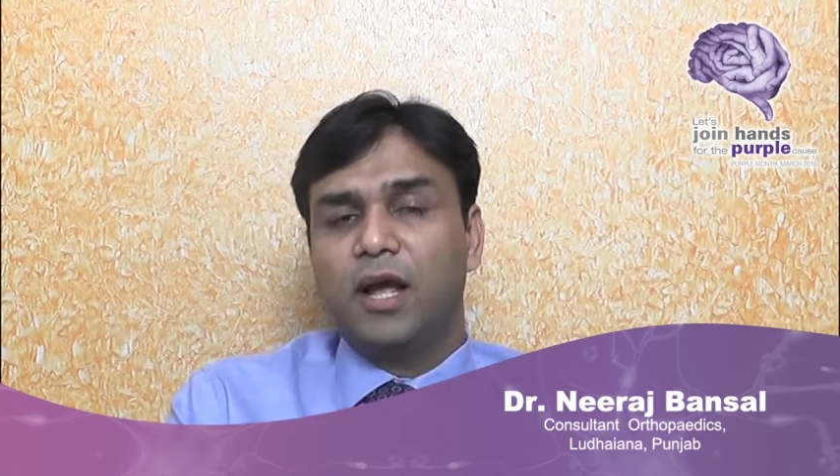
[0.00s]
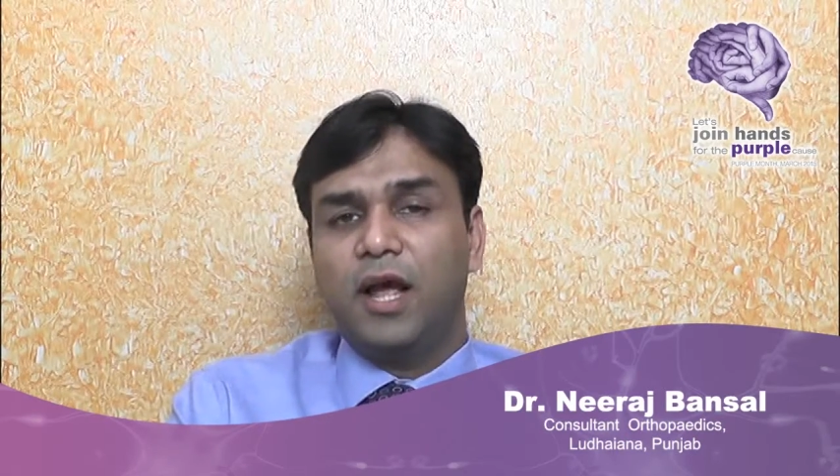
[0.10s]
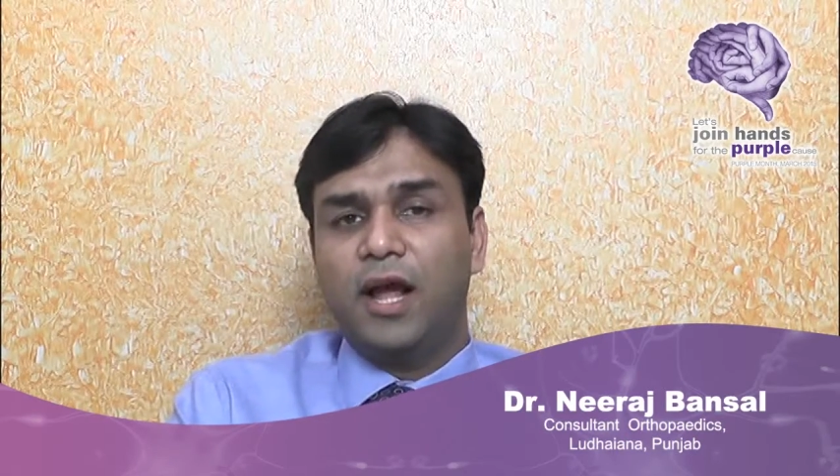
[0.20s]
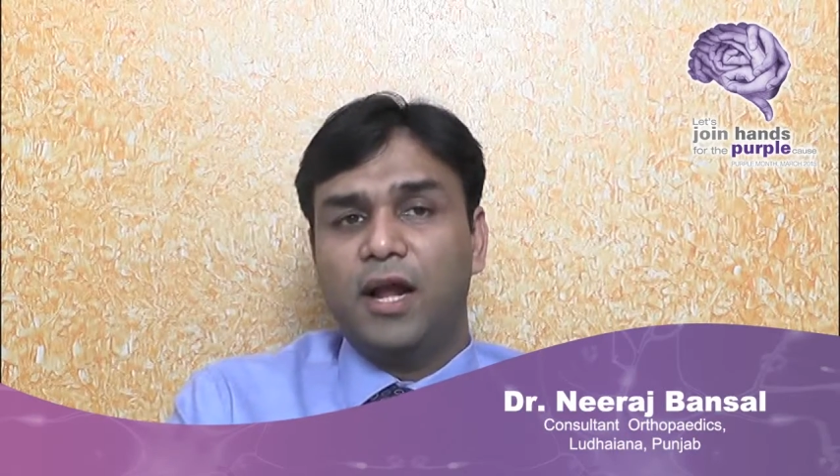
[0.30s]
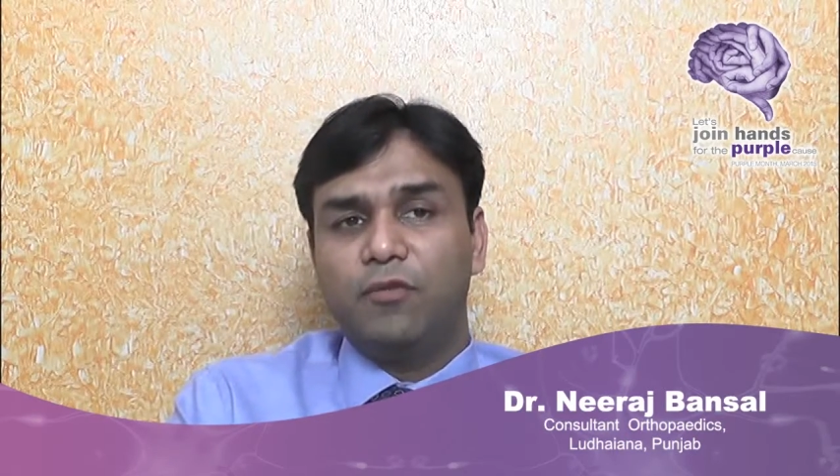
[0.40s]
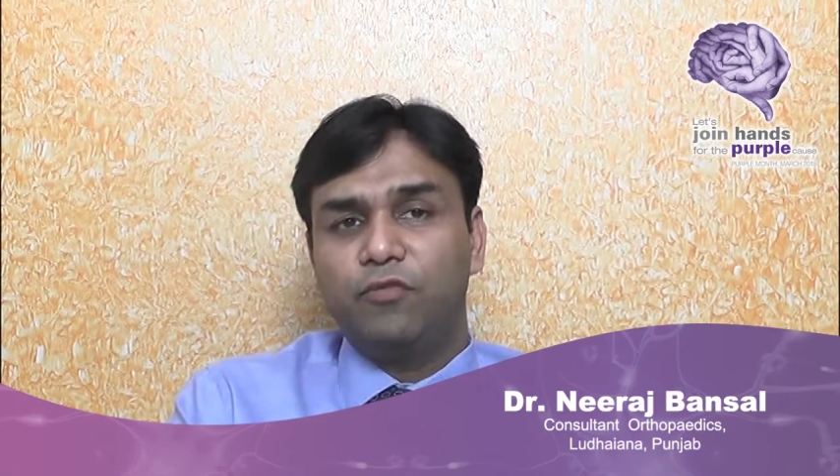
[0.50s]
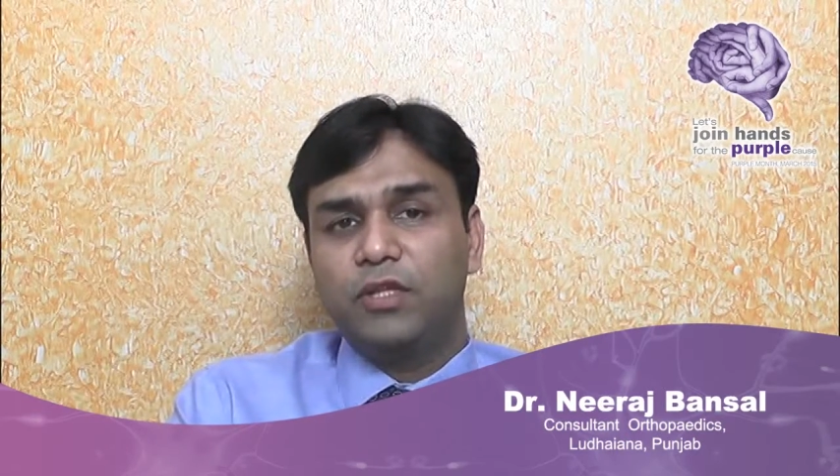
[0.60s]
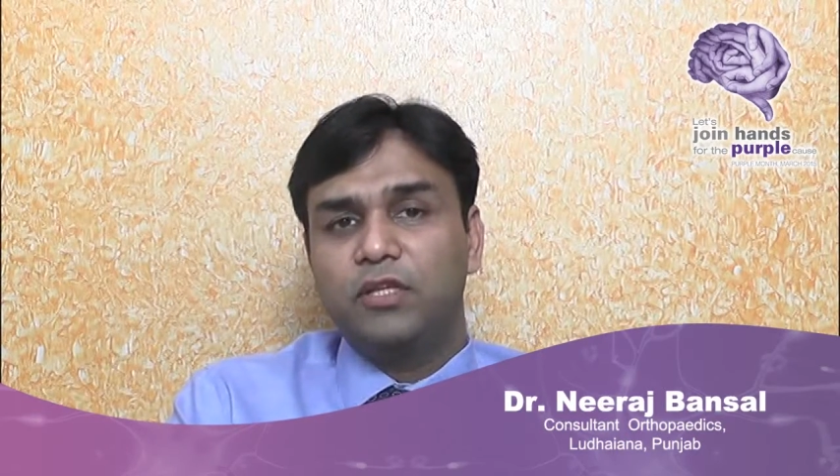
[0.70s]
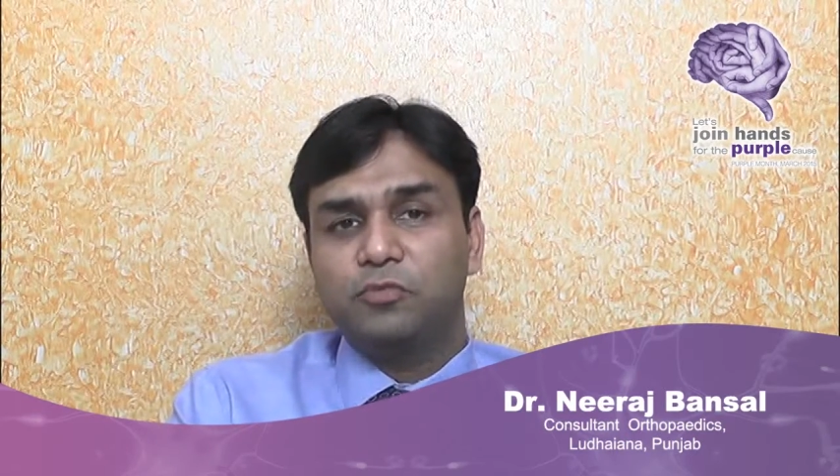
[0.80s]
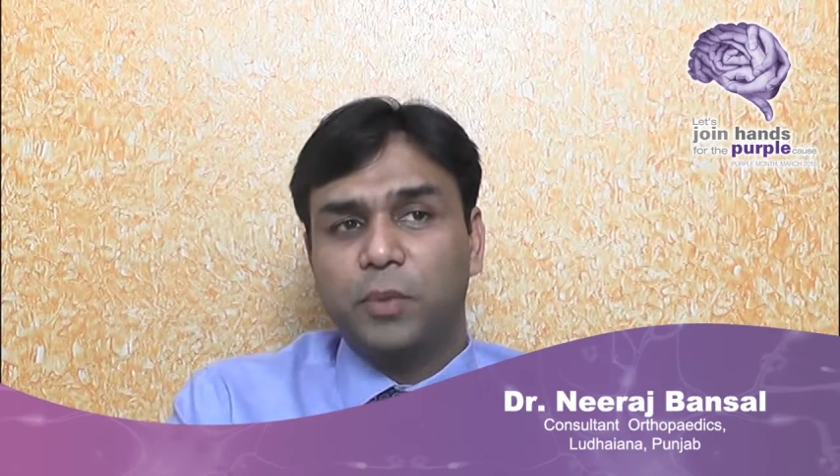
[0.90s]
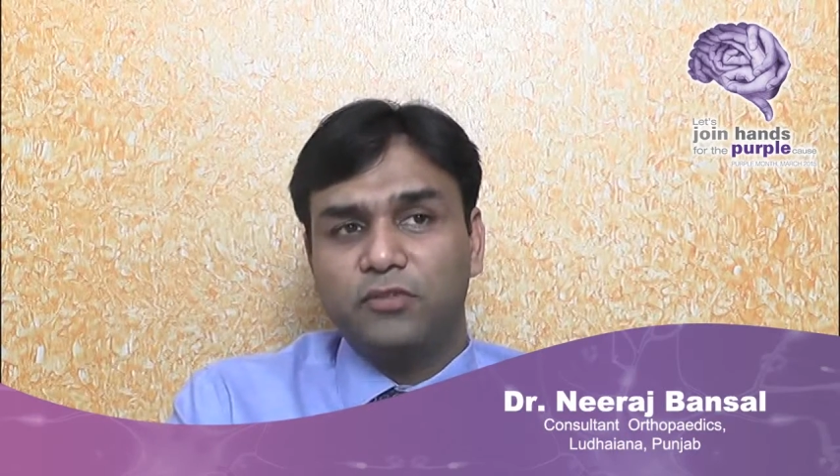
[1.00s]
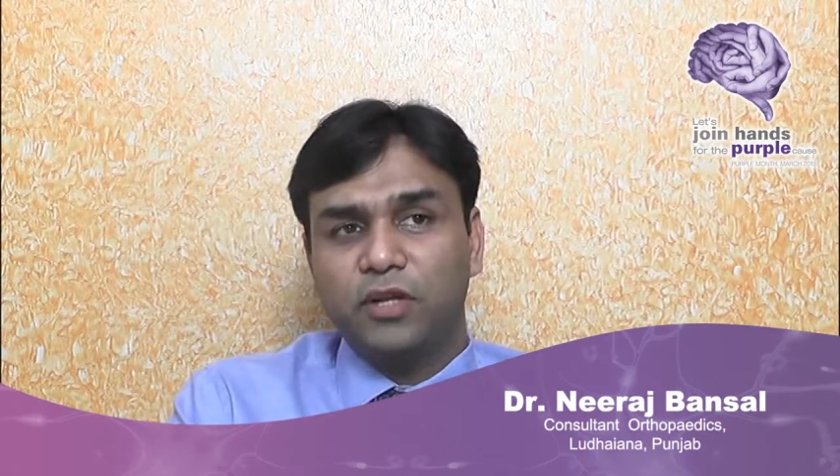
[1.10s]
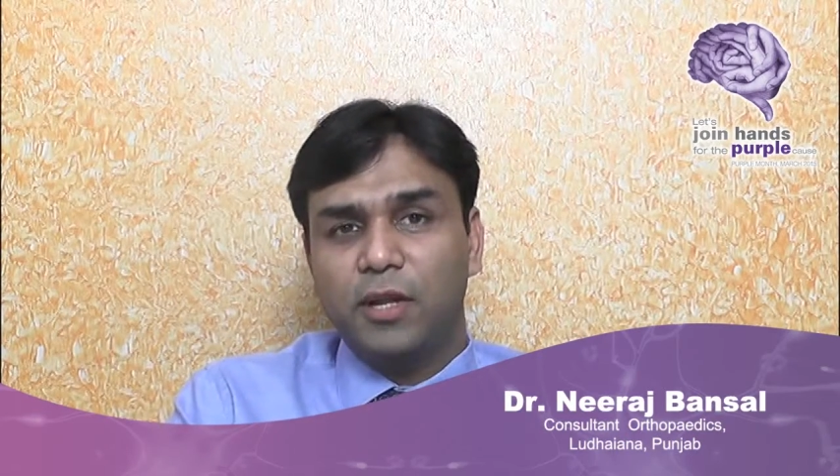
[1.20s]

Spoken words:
and with the special